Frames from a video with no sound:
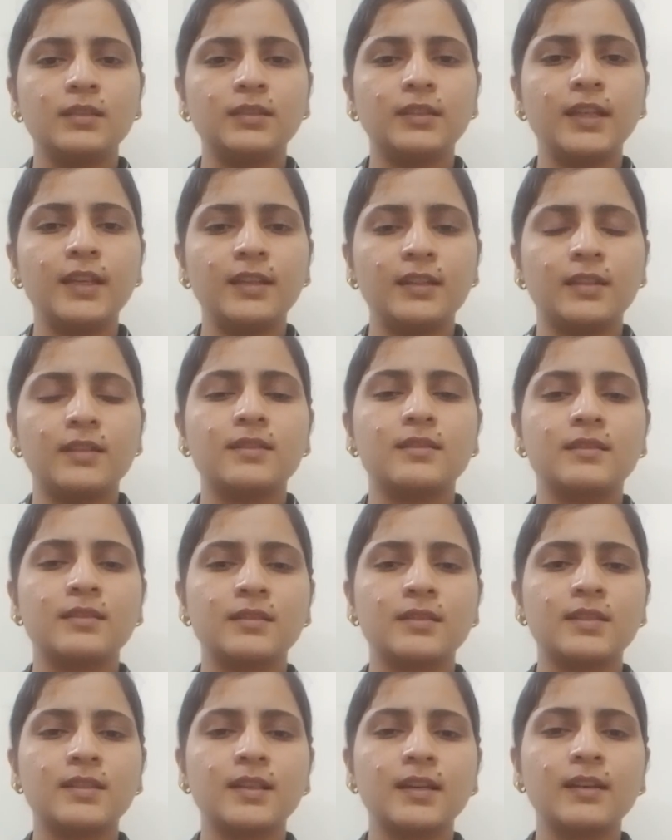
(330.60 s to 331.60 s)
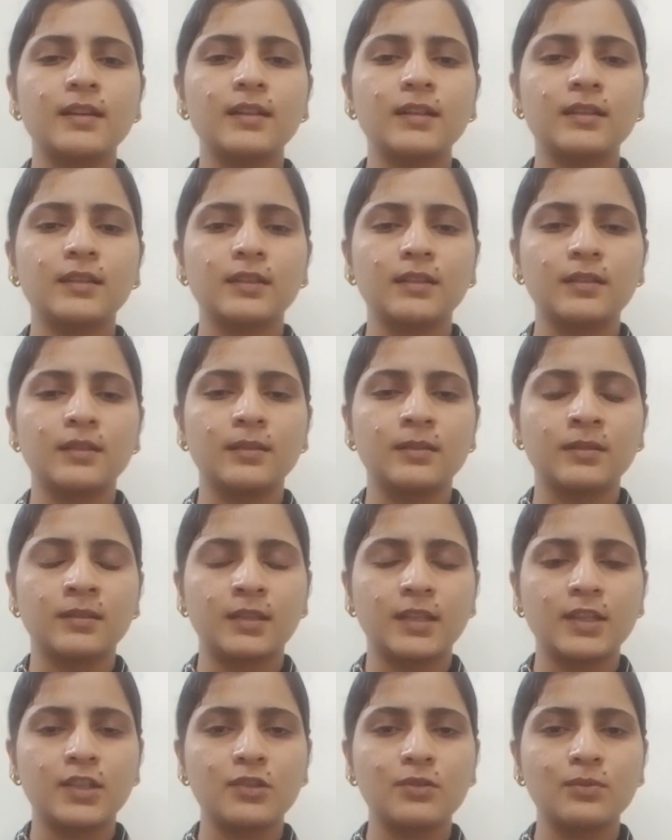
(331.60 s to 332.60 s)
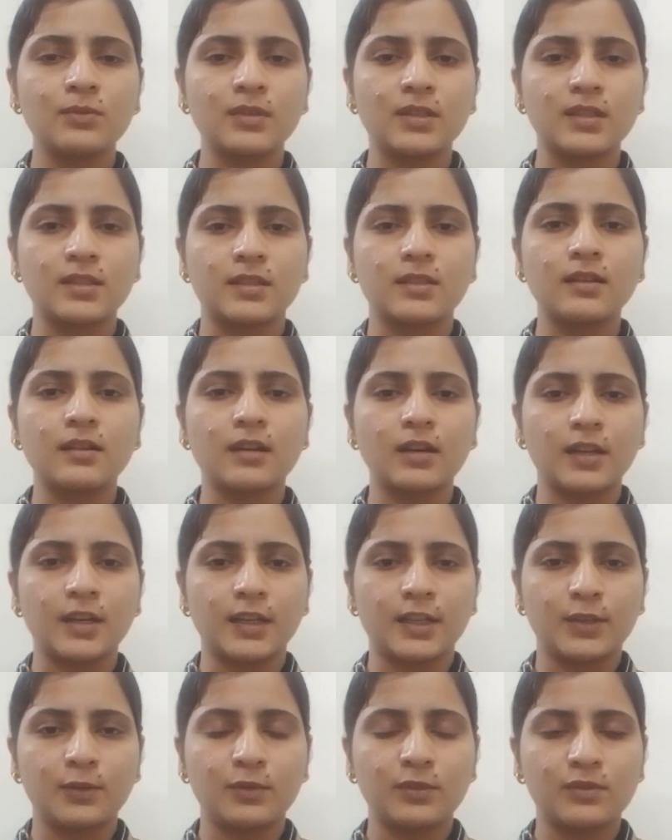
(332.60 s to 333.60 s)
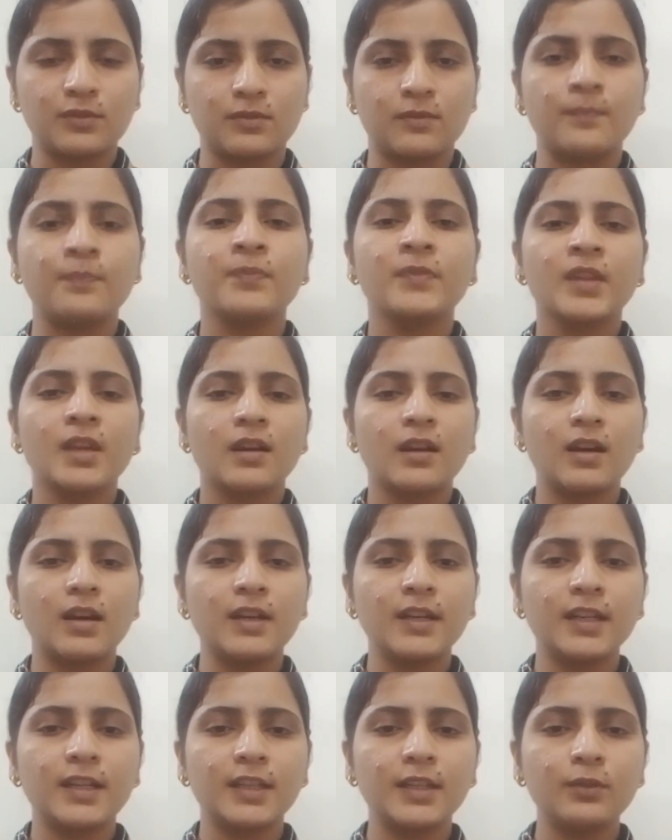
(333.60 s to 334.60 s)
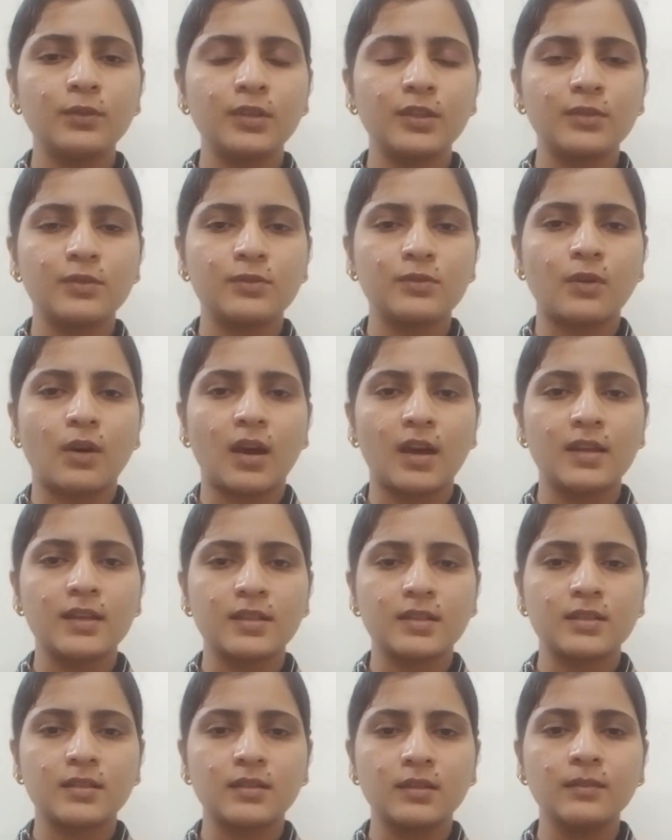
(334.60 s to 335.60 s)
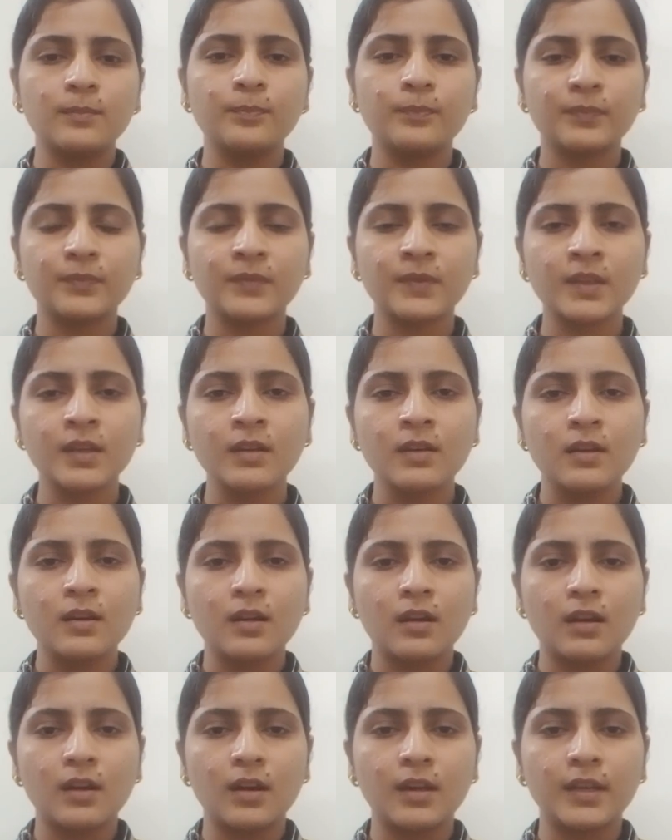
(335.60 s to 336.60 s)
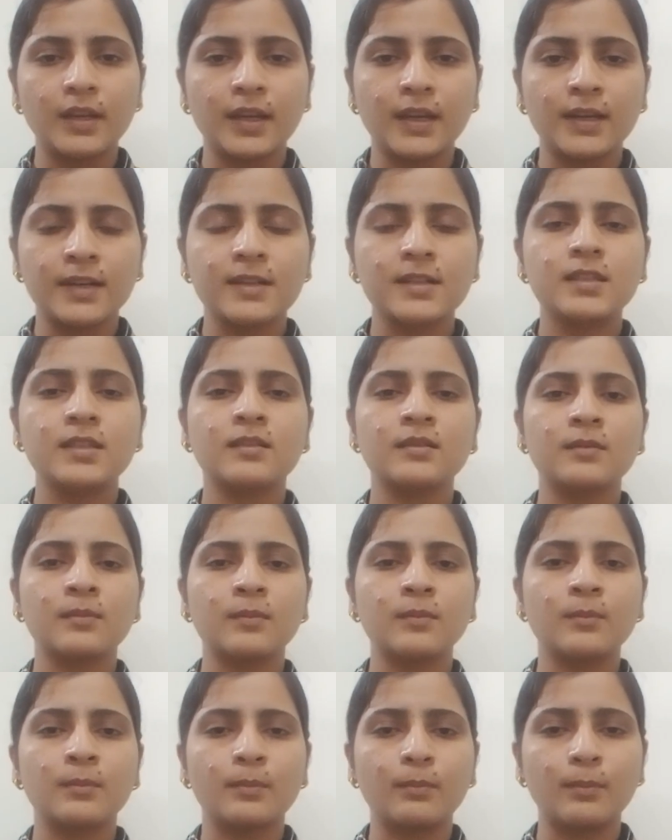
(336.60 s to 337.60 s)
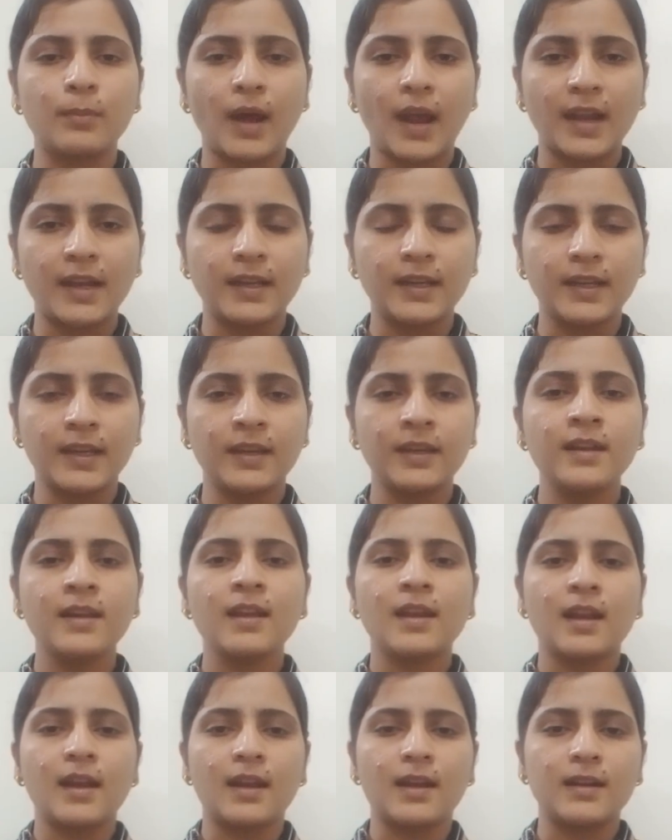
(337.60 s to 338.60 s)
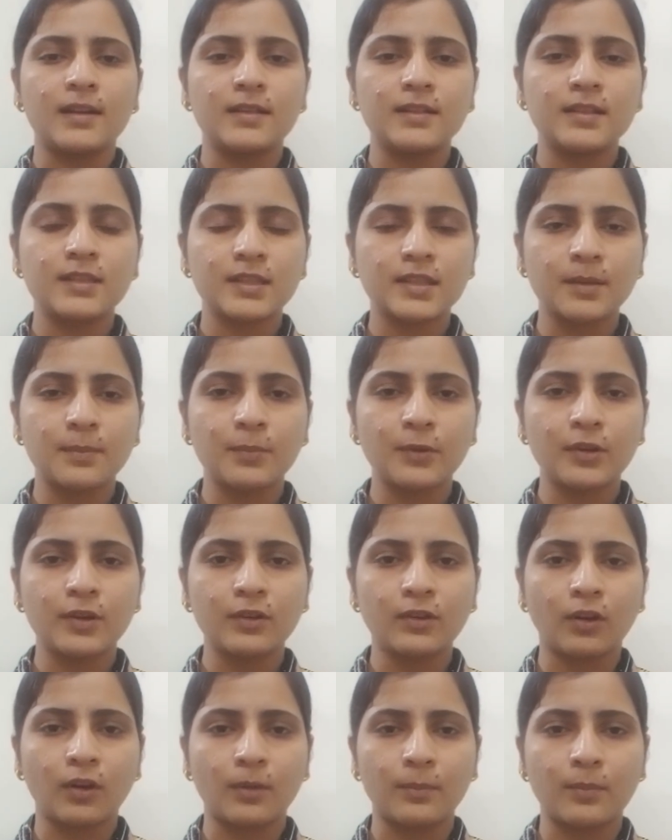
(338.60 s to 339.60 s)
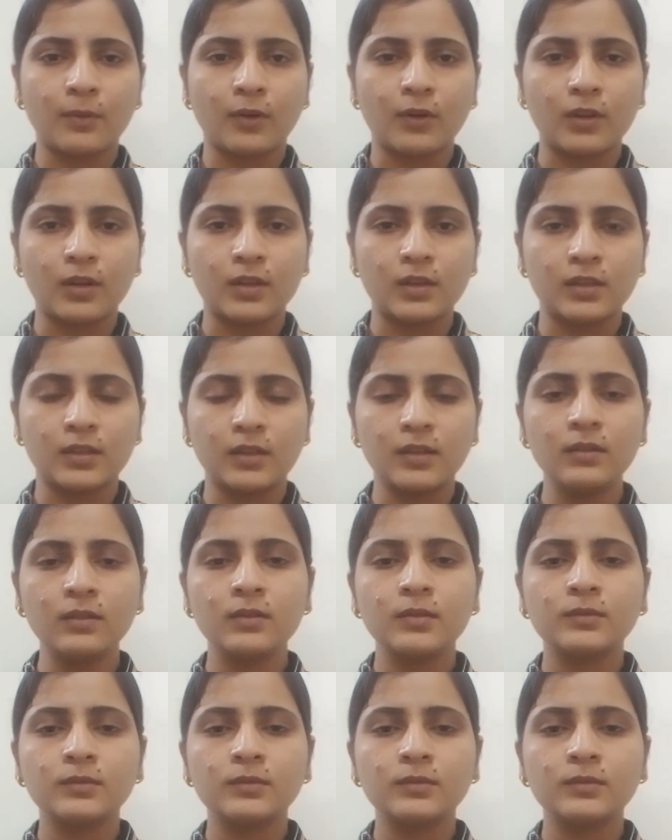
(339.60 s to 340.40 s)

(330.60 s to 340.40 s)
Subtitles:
then the second tissue is the connective tissue. Connective tissue are the connects, binding and support of all the